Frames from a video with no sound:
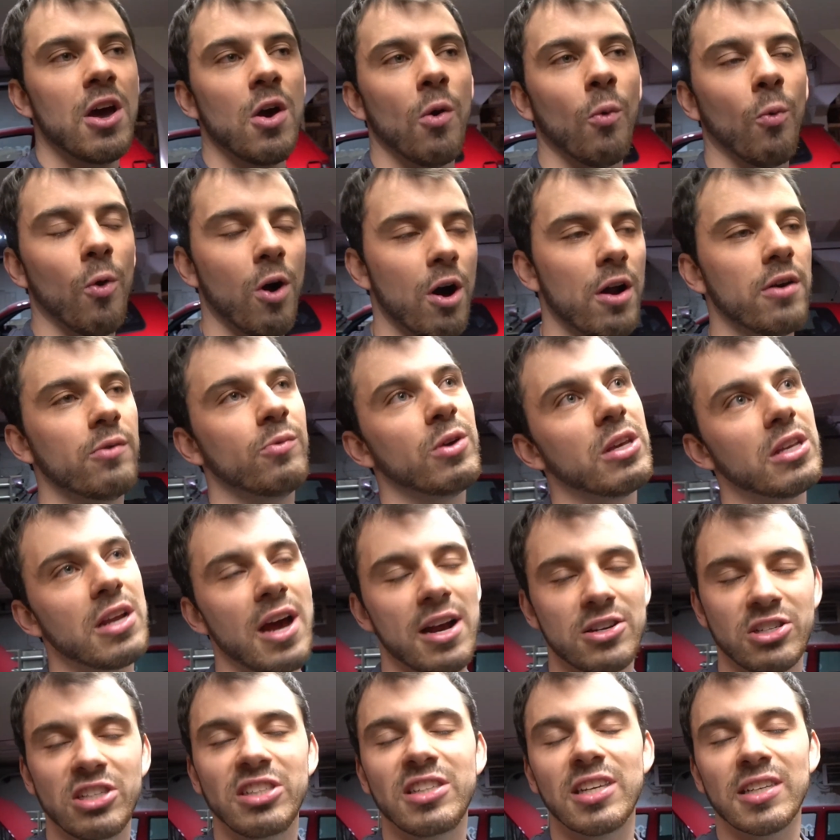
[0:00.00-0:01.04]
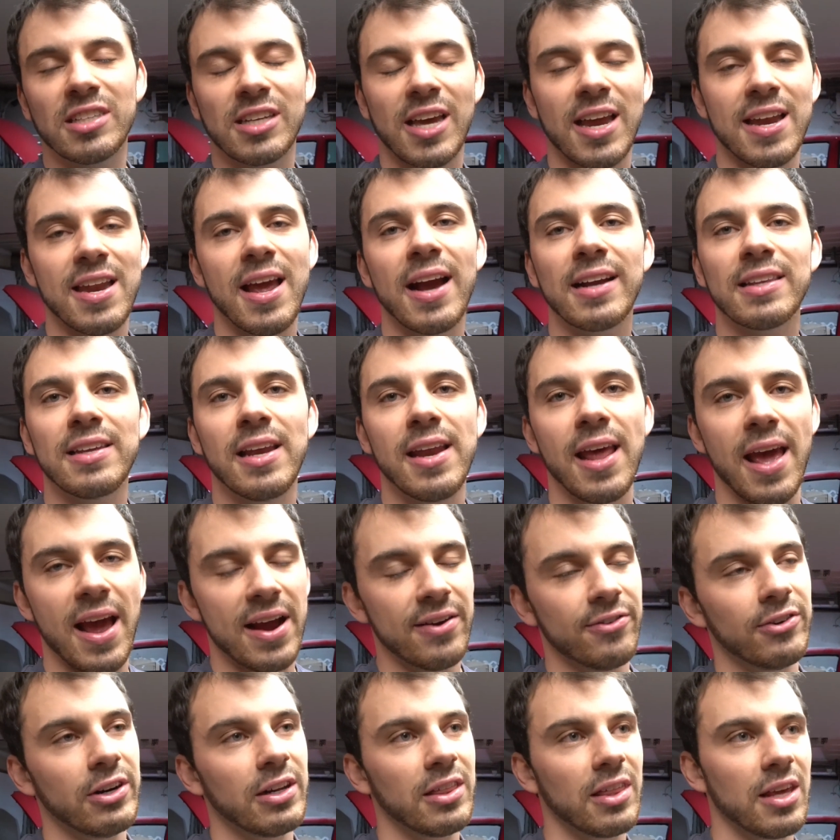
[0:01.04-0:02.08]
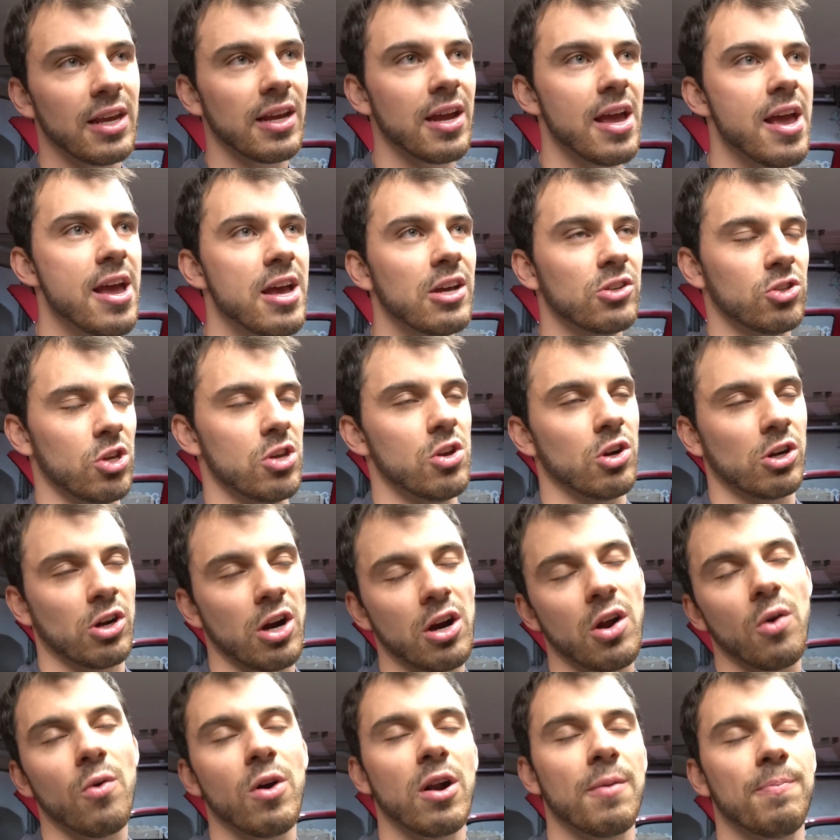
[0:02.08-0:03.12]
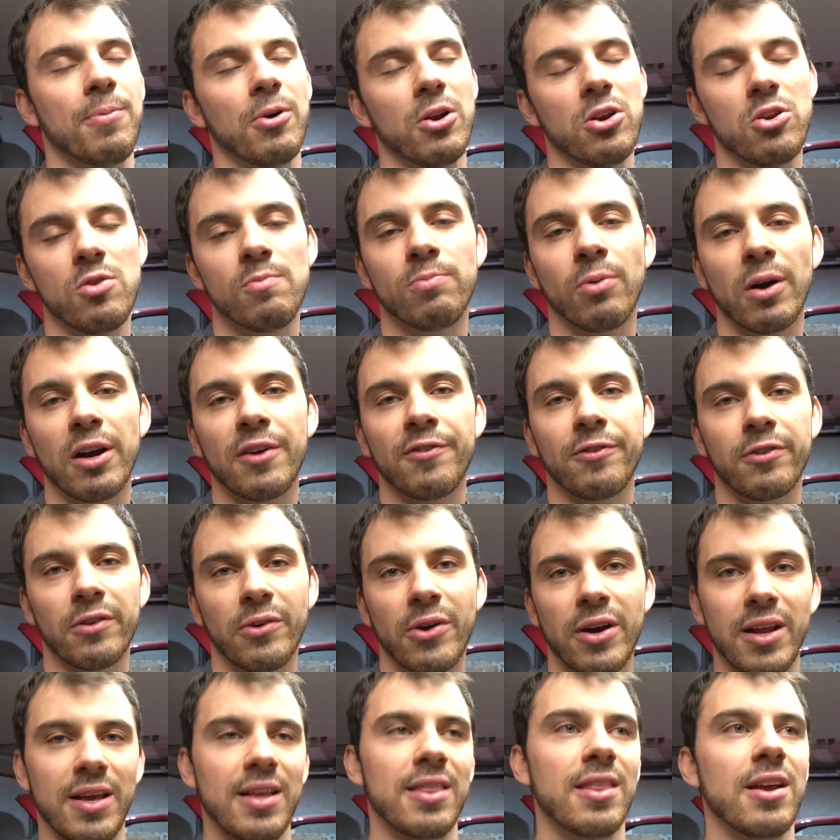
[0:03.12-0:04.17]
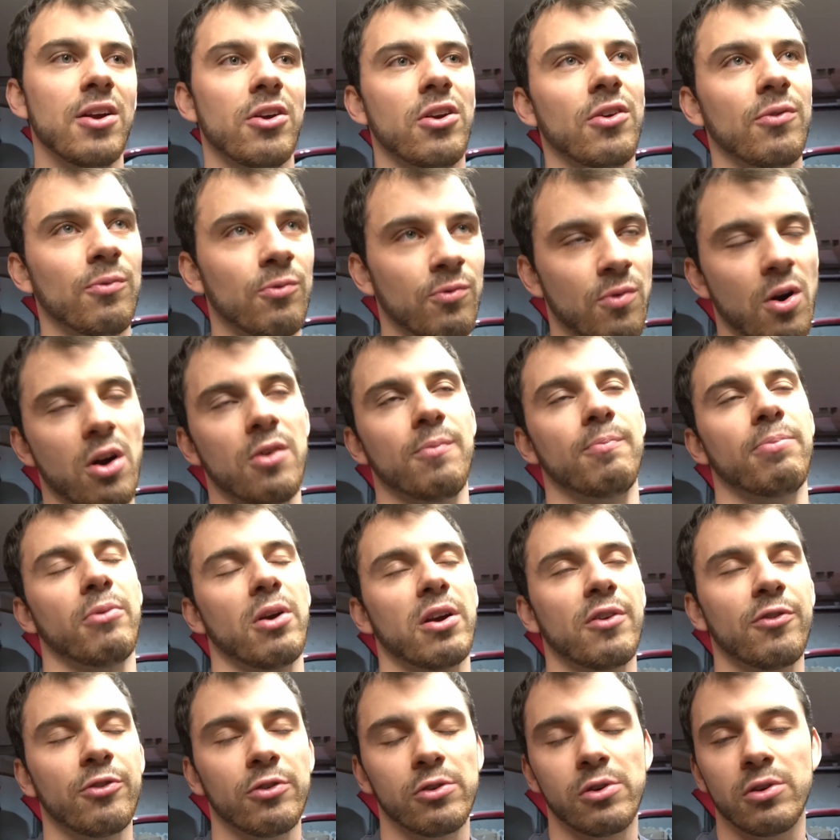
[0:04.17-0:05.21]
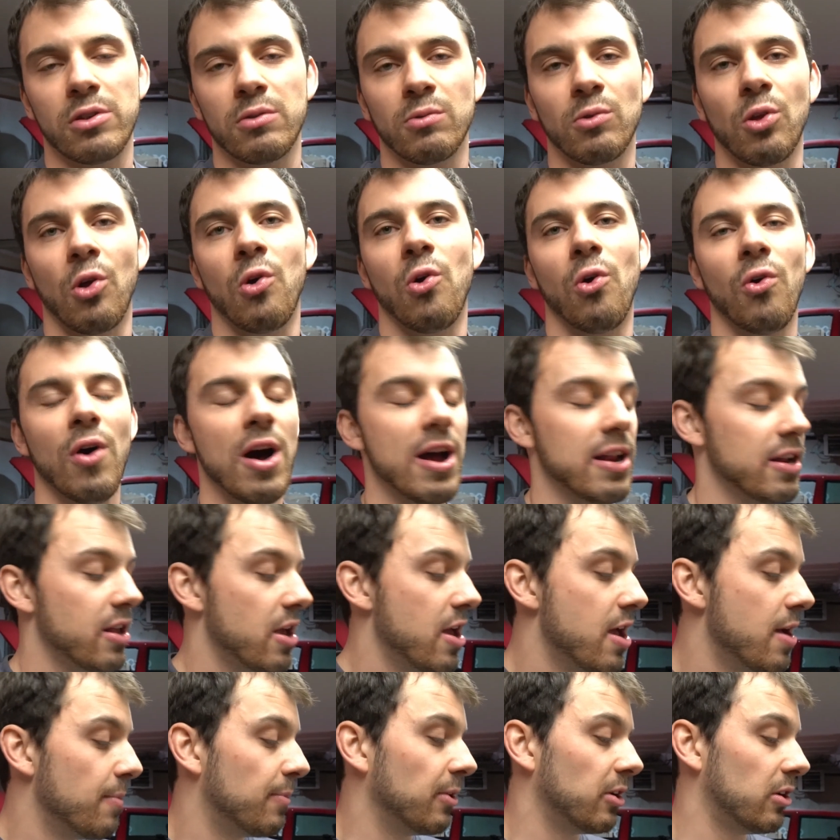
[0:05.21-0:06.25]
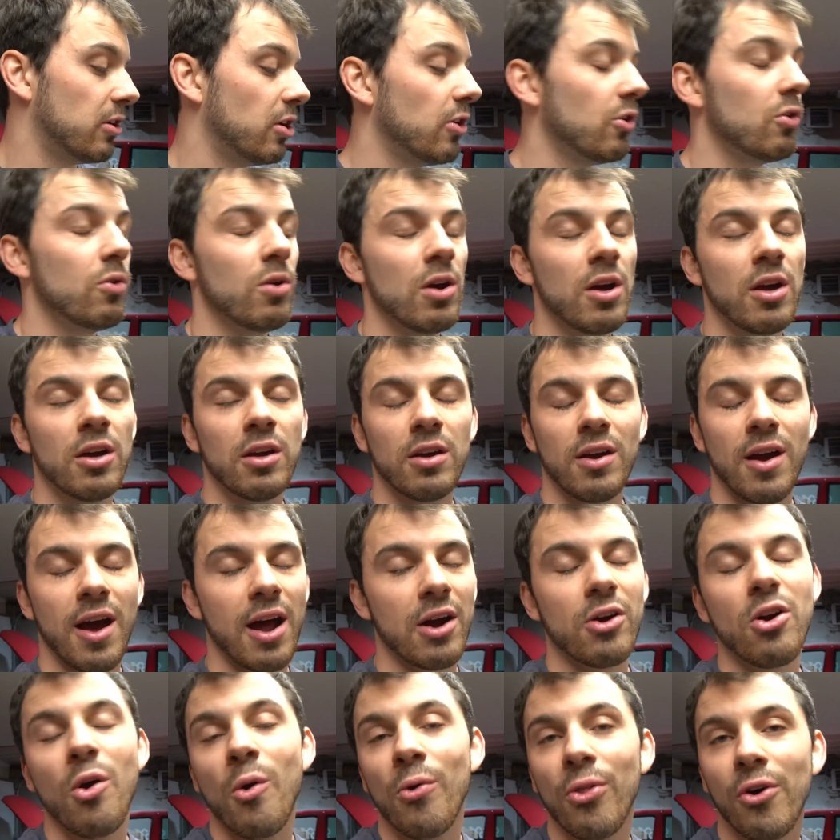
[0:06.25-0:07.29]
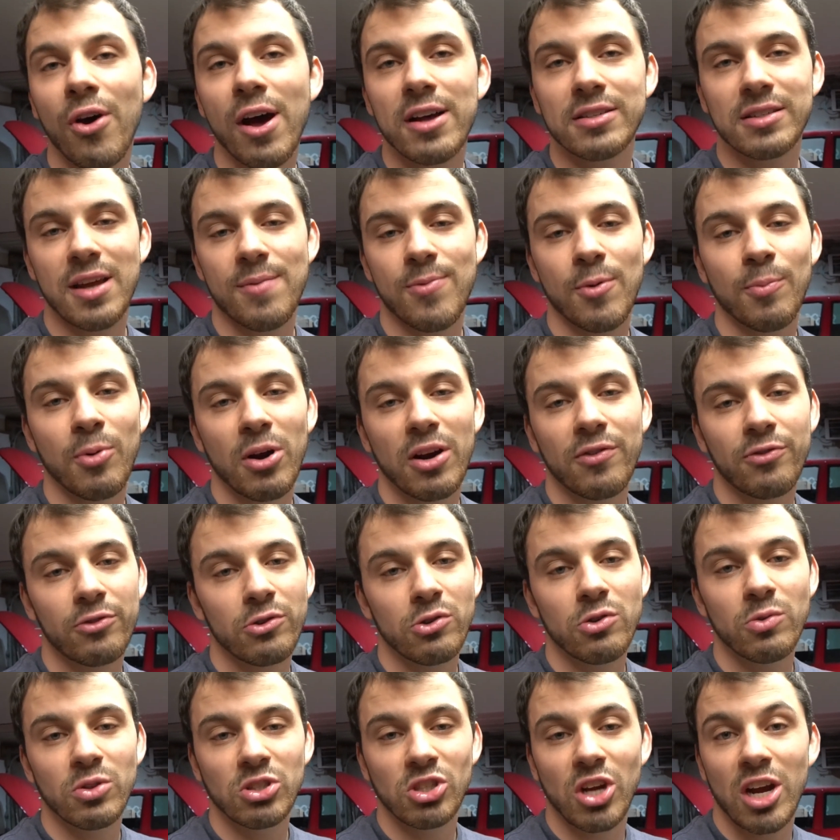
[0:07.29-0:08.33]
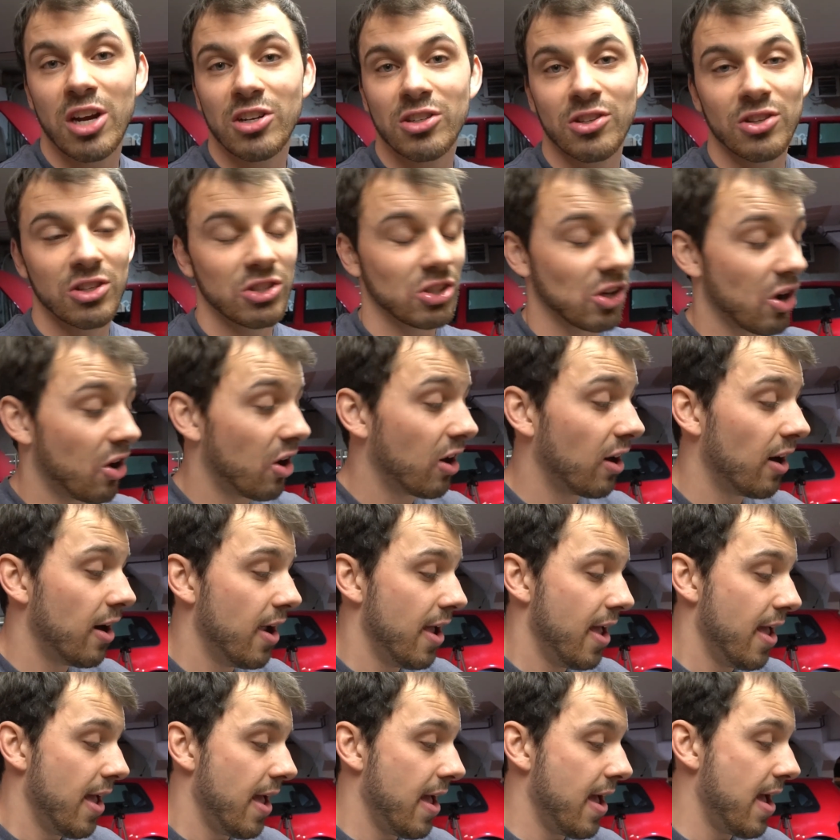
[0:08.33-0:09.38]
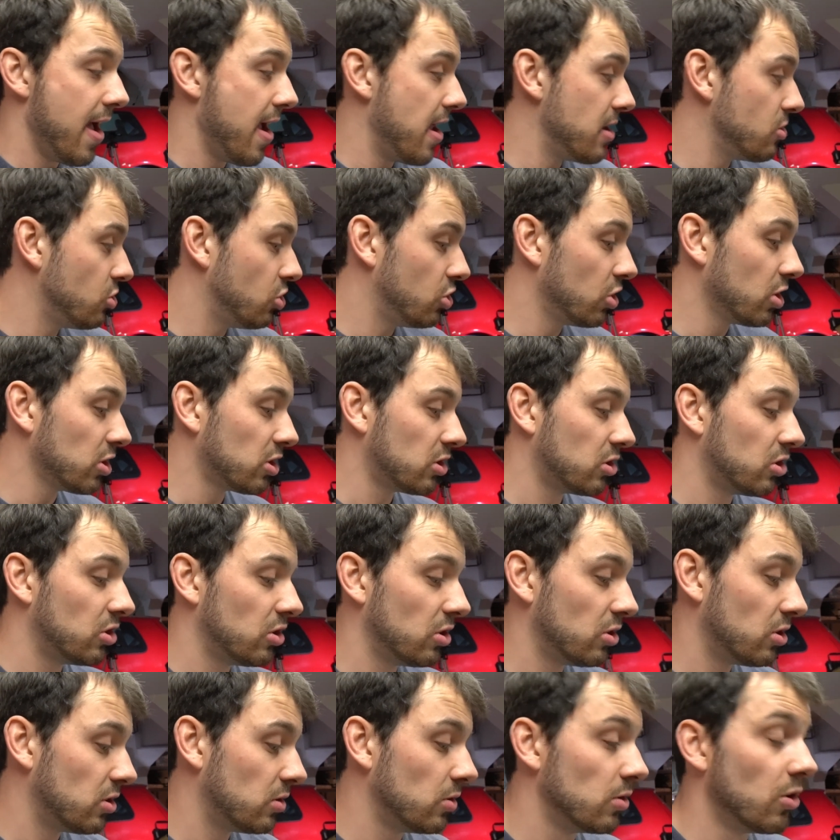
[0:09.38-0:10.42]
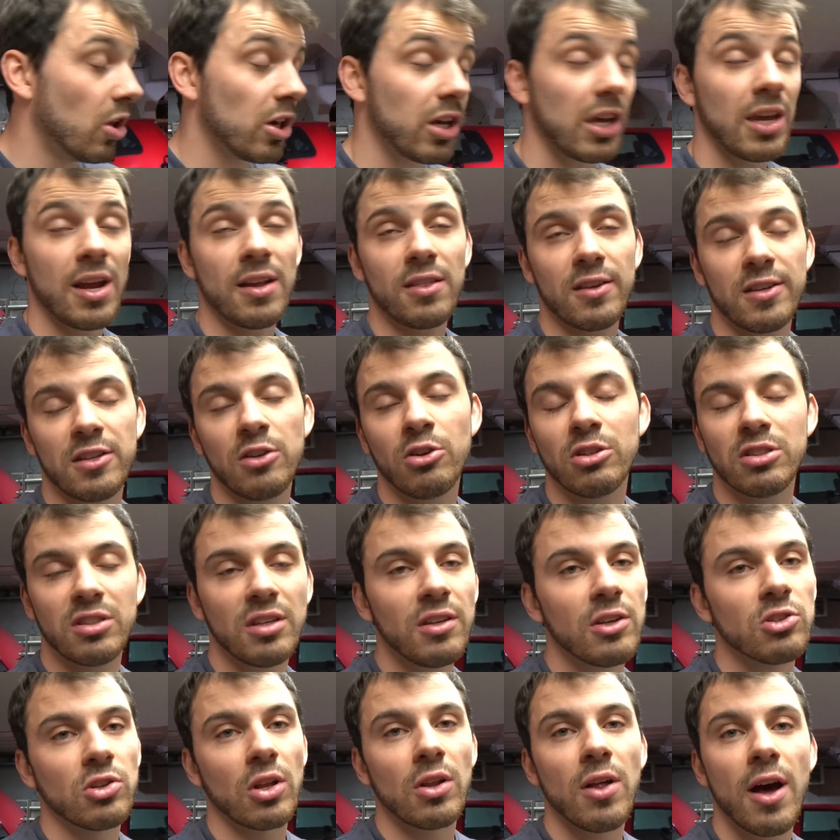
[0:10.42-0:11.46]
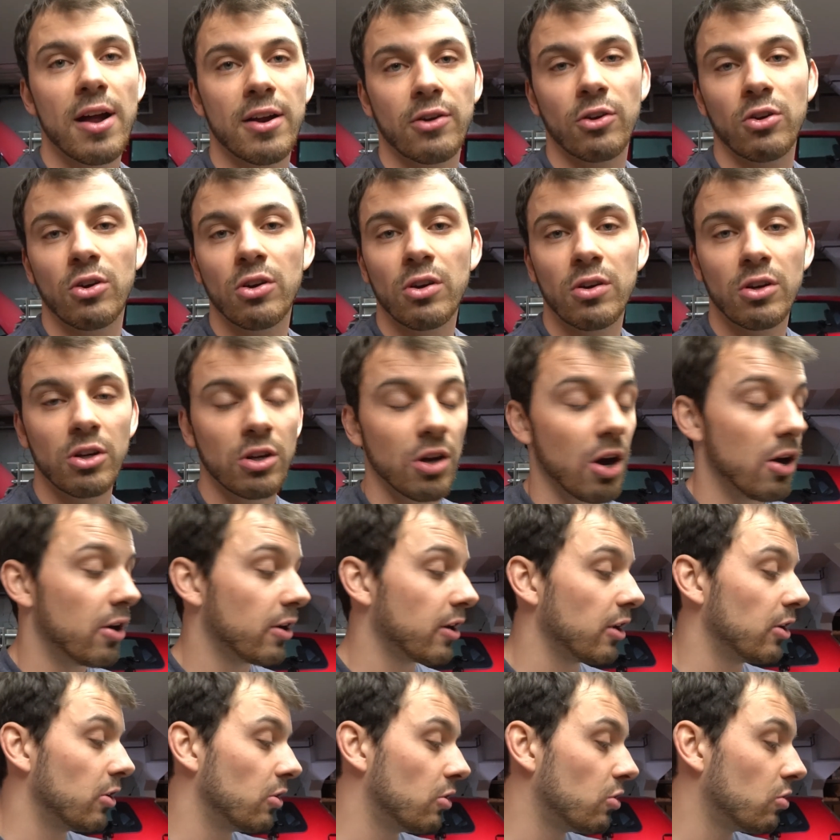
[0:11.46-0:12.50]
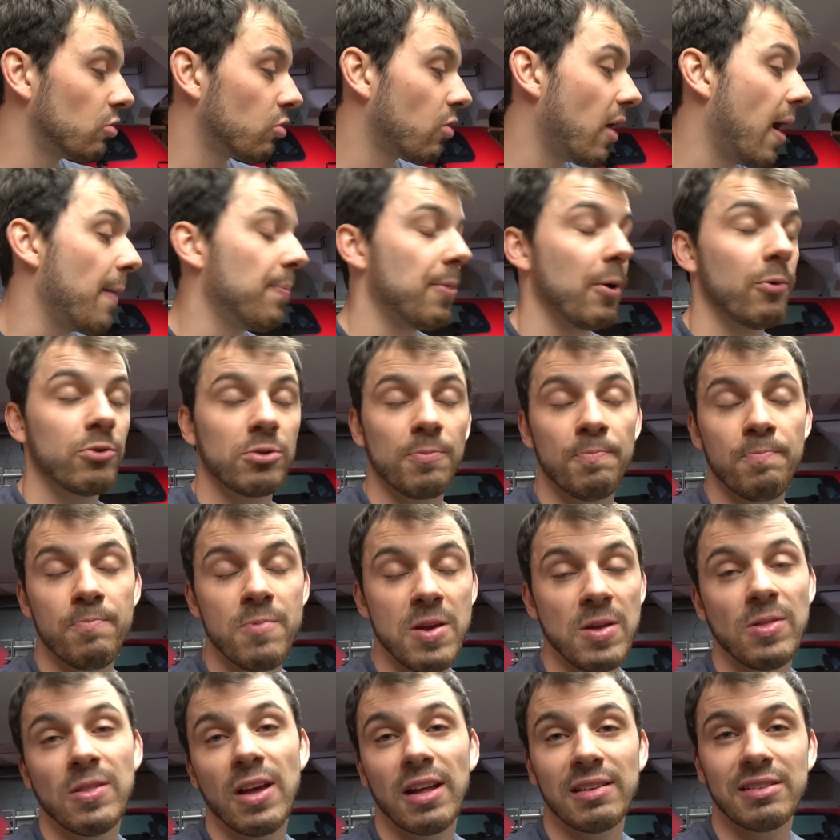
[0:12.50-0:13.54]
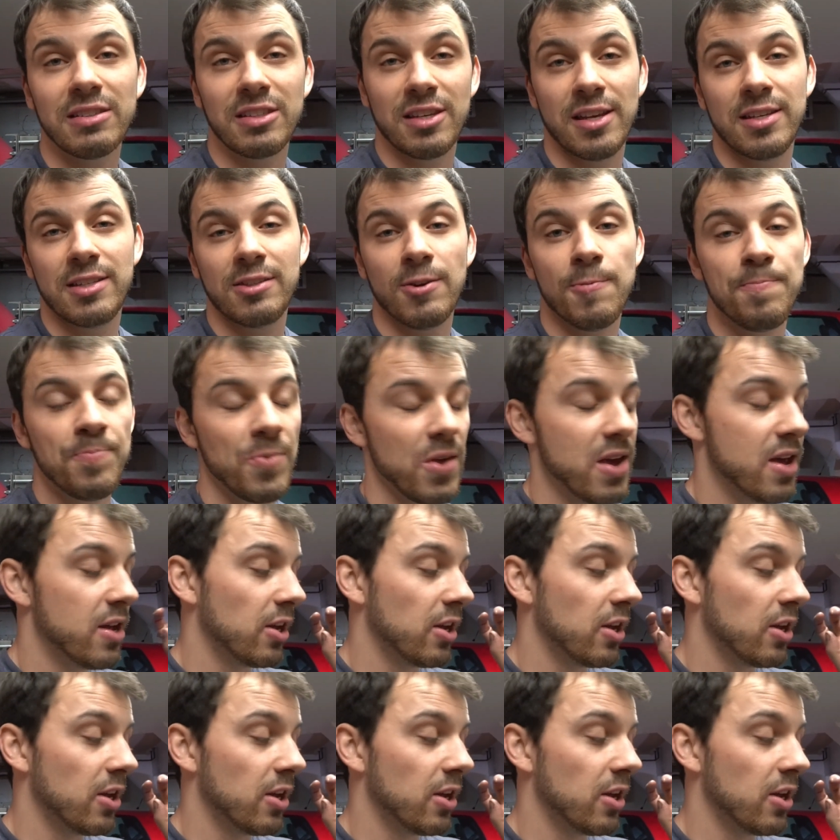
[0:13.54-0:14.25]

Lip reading: One, we actually disconnected everything, so you're gonna want to put new brake fluid in there to run brake fluid through the whole line. But two, I don't know when the last time the brake fluid was changed on this car, and just looking at this, you can see there's a lot of gunk and crap that was in that system.